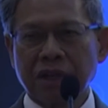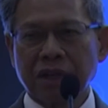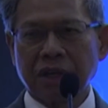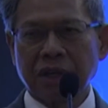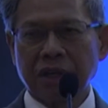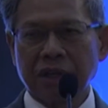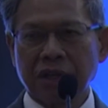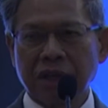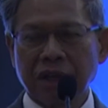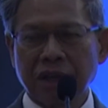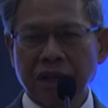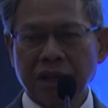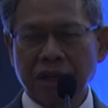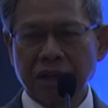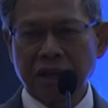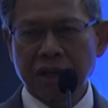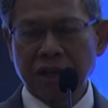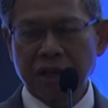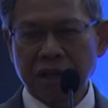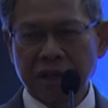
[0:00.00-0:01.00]
Uh,
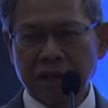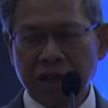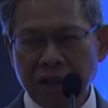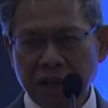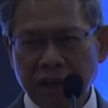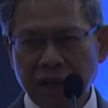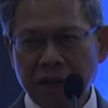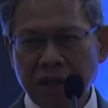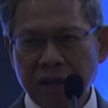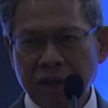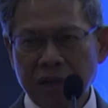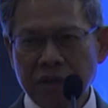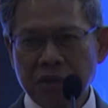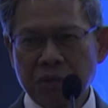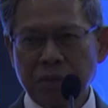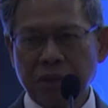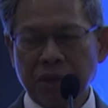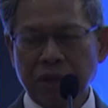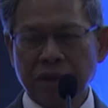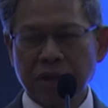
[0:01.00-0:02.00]
Telangana has
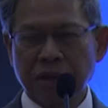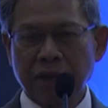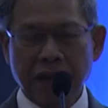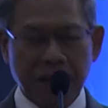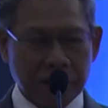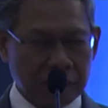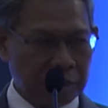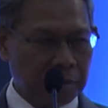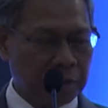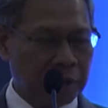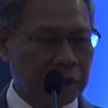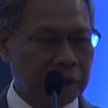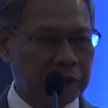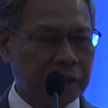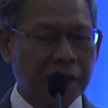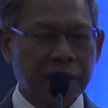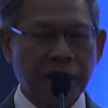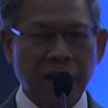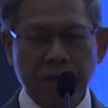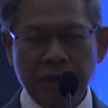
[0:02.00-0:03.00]
been led by a
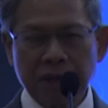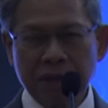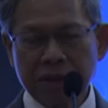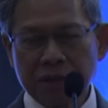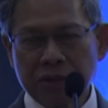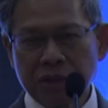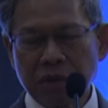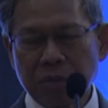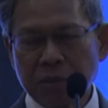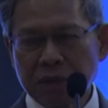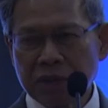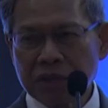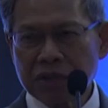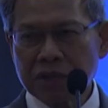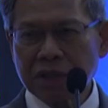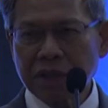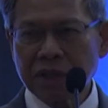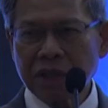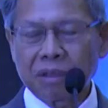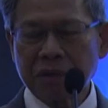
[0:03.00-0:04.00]
dynamic Chief
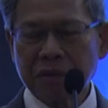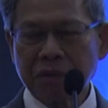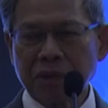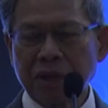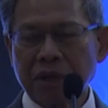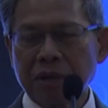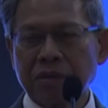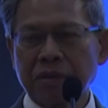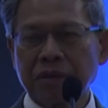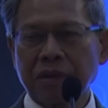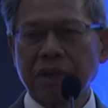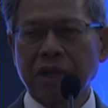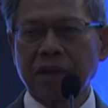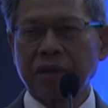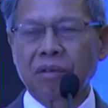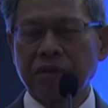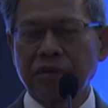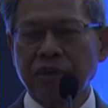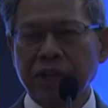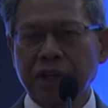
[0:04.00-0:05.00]
Minister. We have
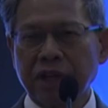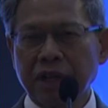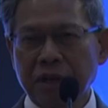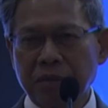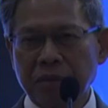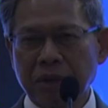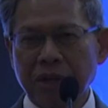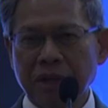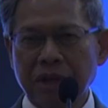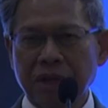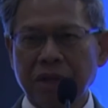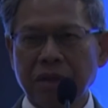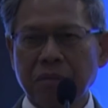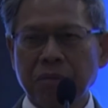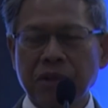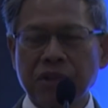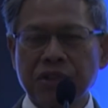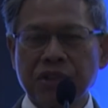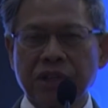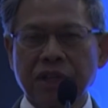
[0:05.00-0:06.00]
a very able
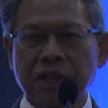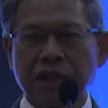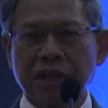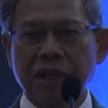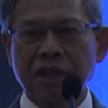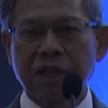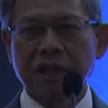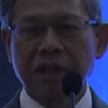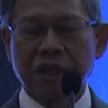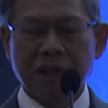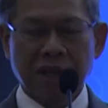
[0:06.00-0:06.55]
Minister here.